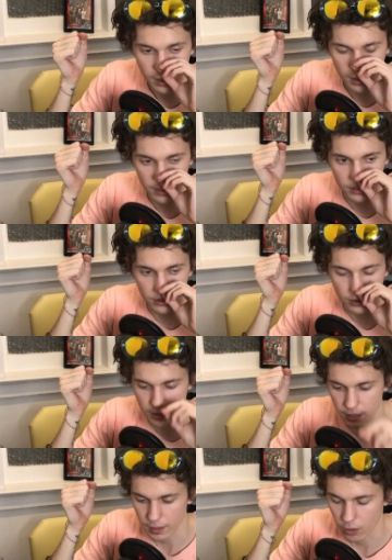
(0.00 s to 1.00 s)
And they're
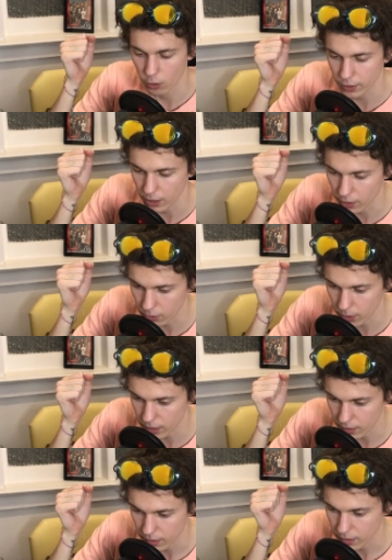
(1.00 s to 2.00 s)
just, like, holding on to
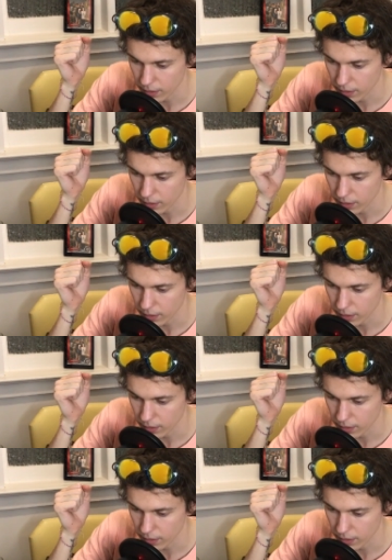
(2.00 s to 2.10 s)
it.